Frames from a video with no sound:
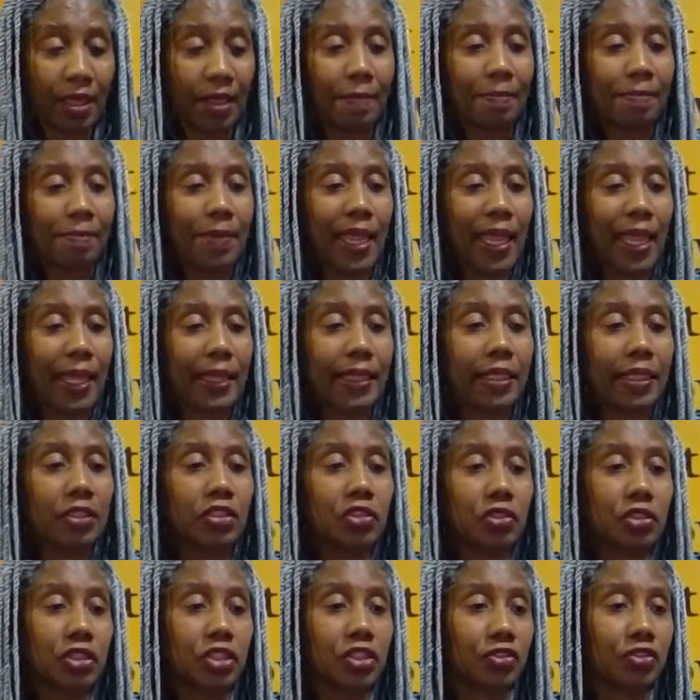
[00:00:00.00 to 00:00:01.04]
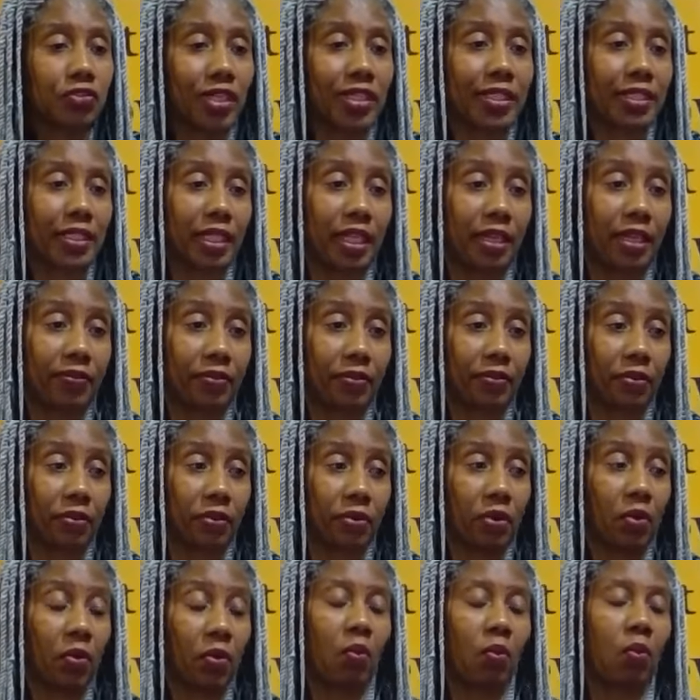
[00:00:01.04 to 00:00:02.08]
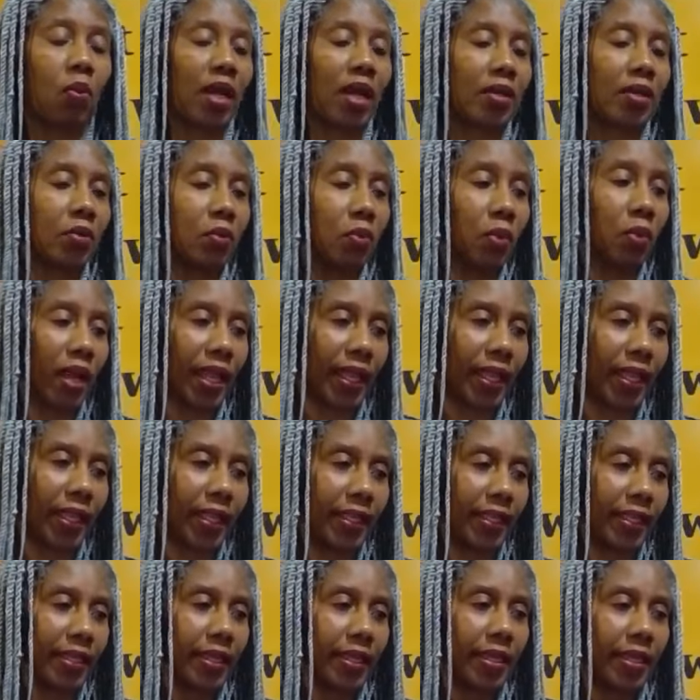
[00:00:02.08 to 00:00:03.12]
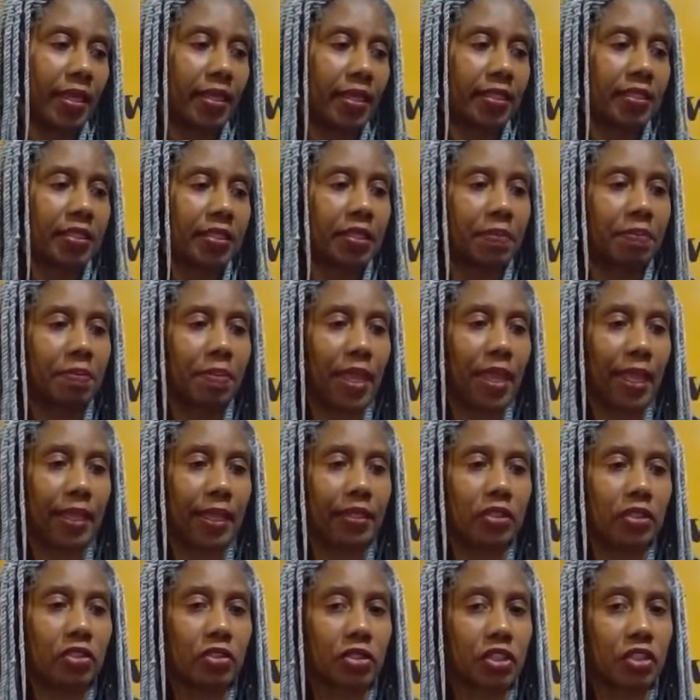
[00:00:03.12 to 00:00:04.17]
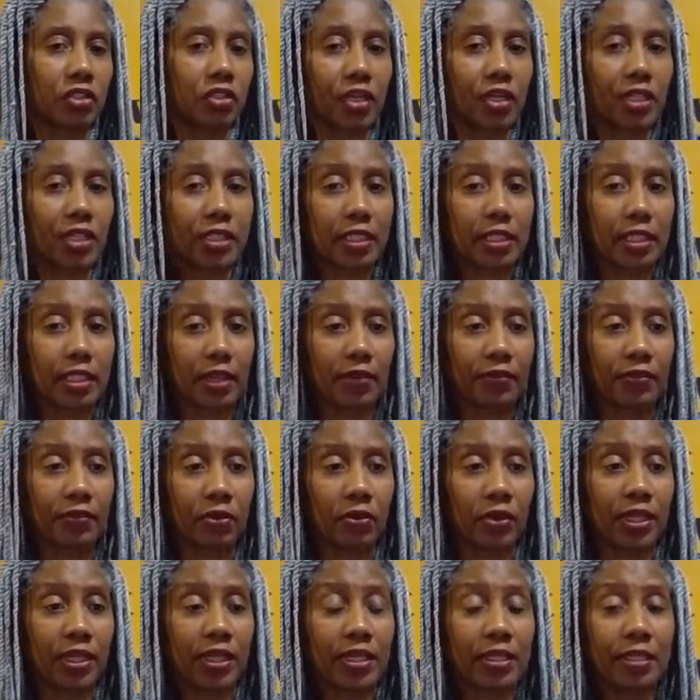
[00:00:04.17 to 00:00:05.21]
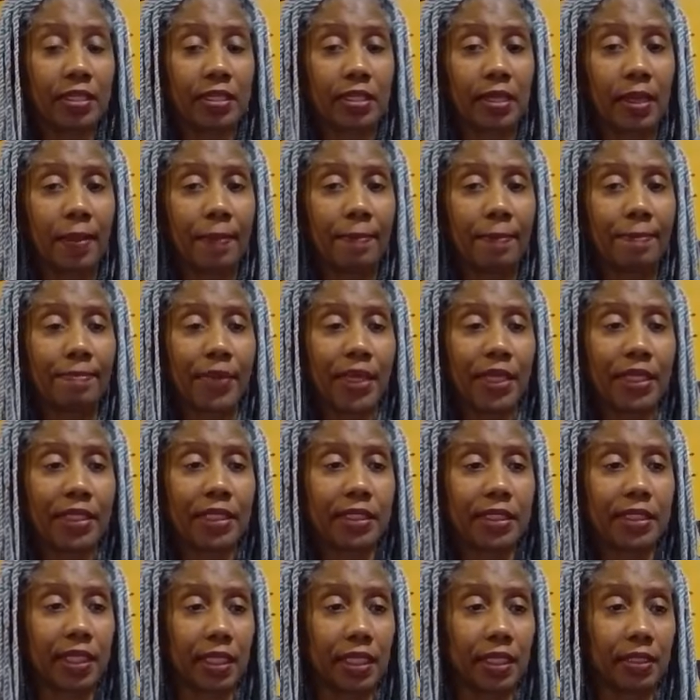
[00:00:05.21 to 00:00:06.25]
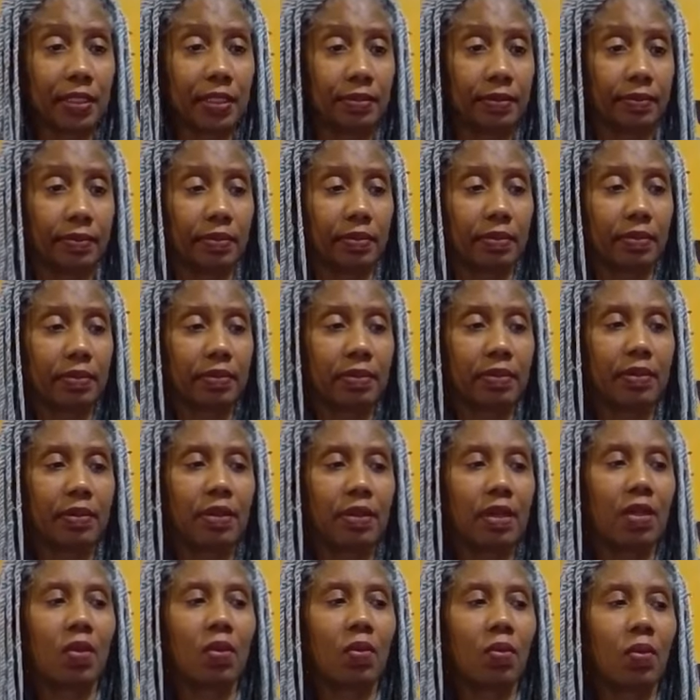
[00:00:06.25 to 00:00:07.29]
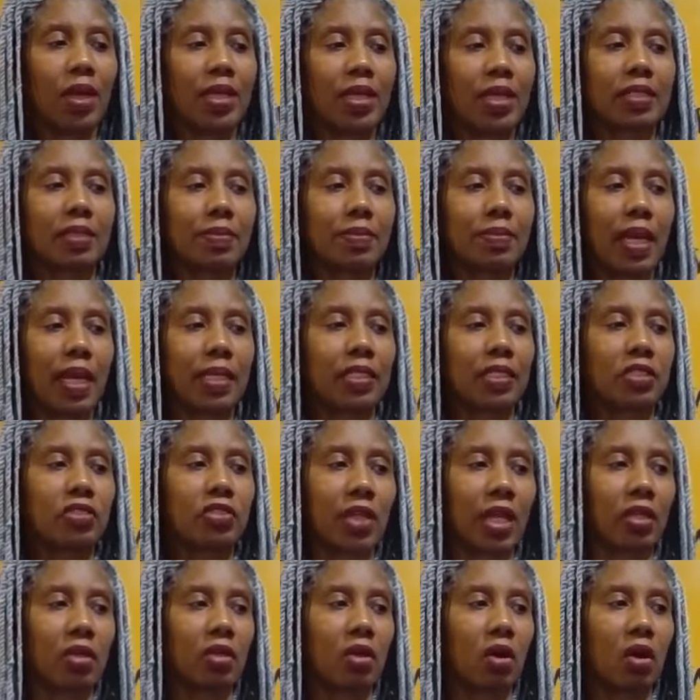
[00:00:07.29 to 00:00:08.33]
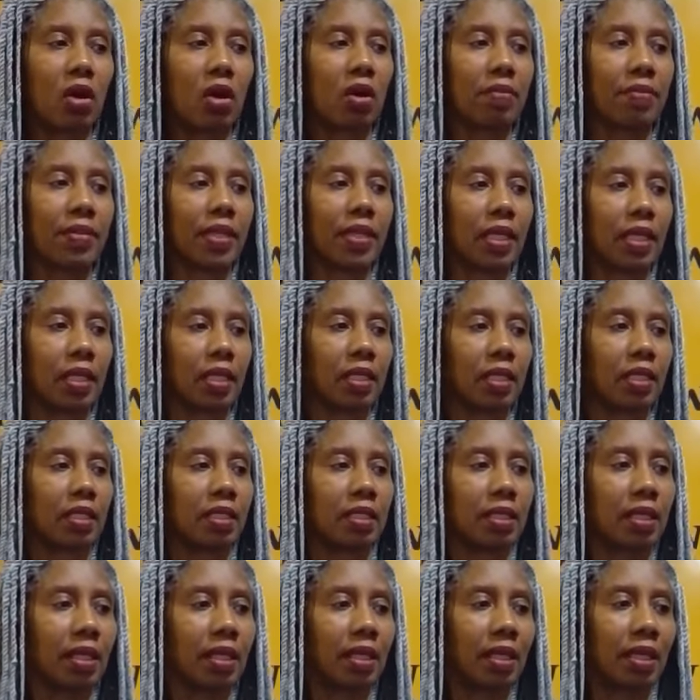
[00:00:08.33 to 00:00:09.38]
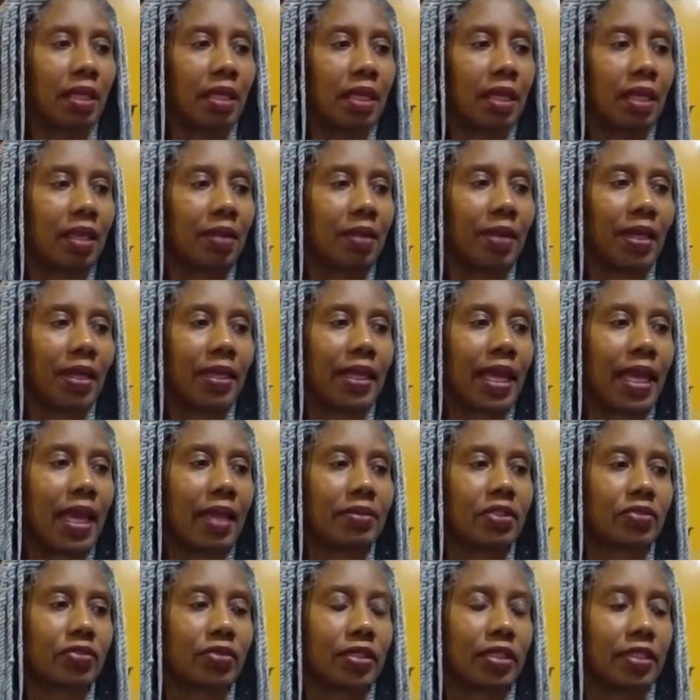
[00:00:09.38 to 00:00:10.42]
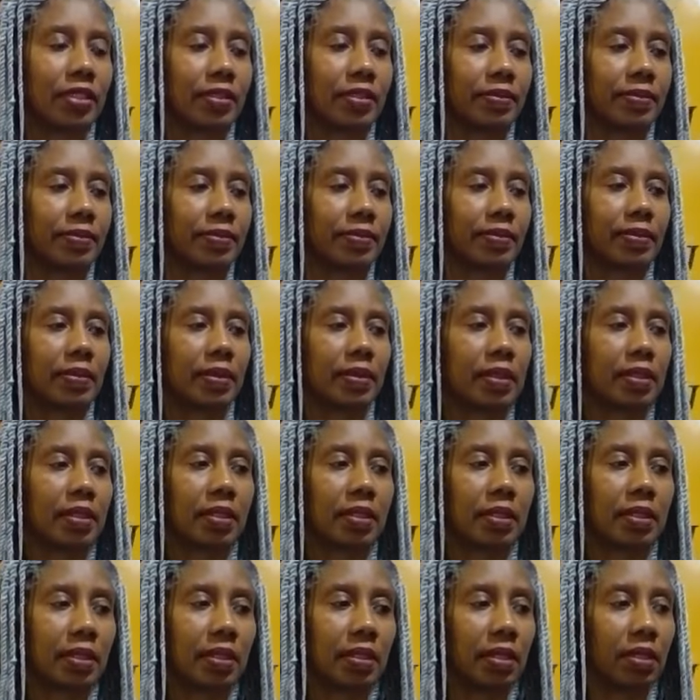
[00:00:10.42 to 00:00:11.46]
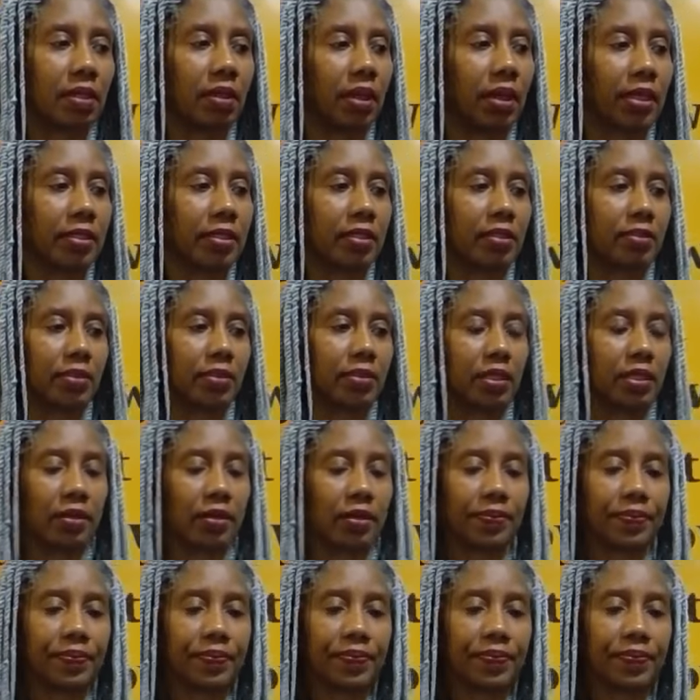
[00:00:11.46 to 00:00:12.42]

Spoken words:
Manage your stress level. One way to manage your stress level is meditate. Why somebody trying to call me in my live stream? All right, there we go.